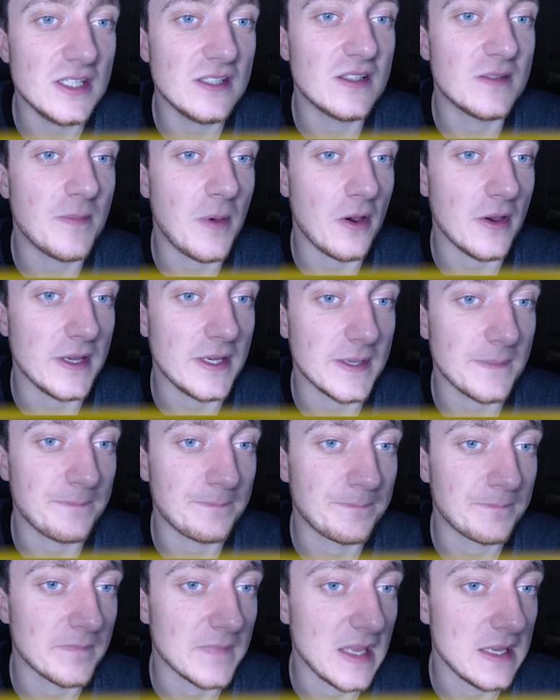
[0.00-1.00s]
spike.
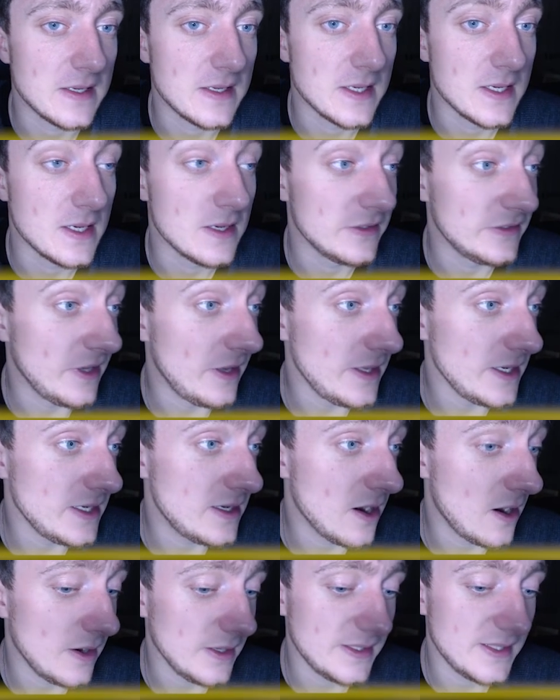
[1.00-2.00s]
So then,
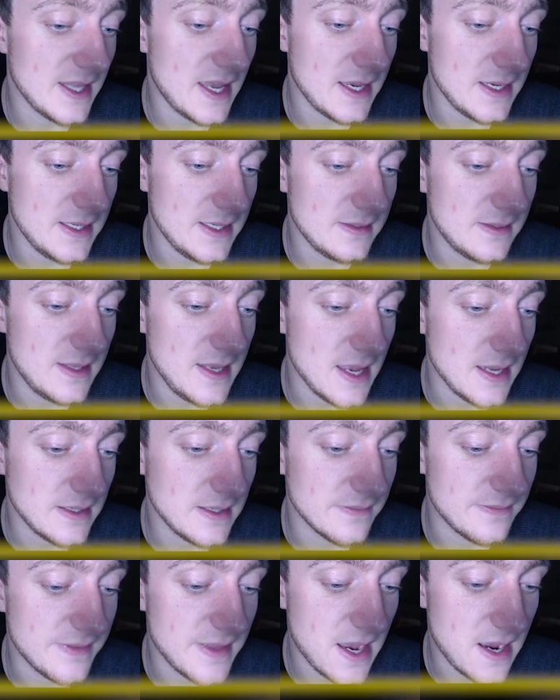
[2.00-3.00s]
guys, that is the end
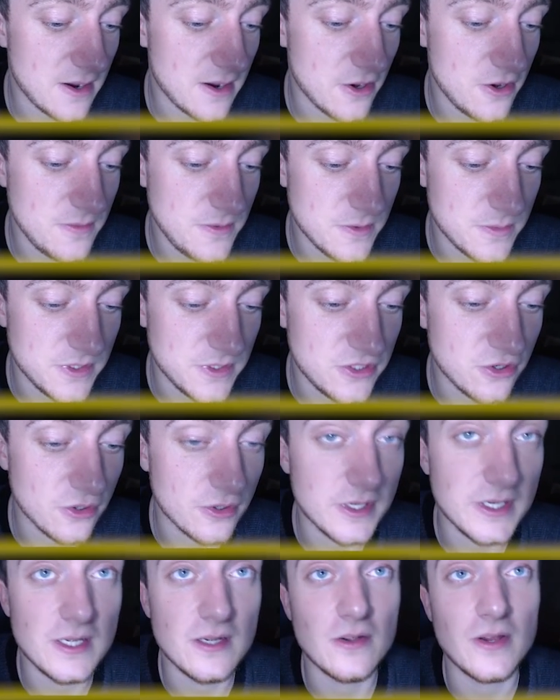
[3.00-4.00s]
of that. I hope you
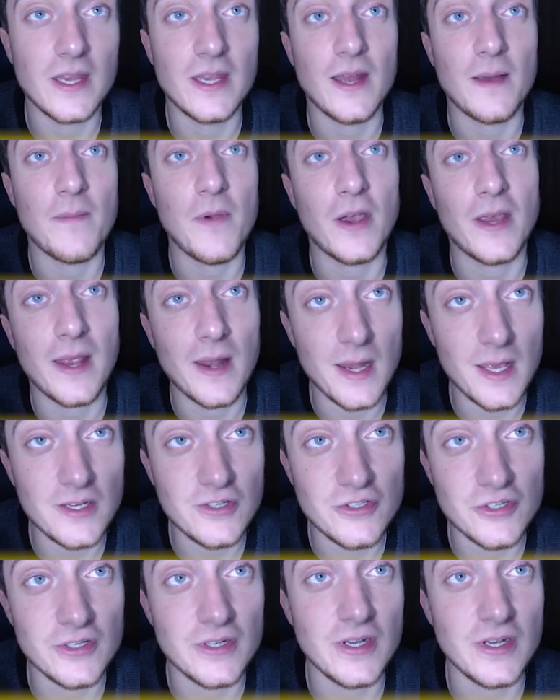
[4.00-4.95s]
enjoyed looking at my collection,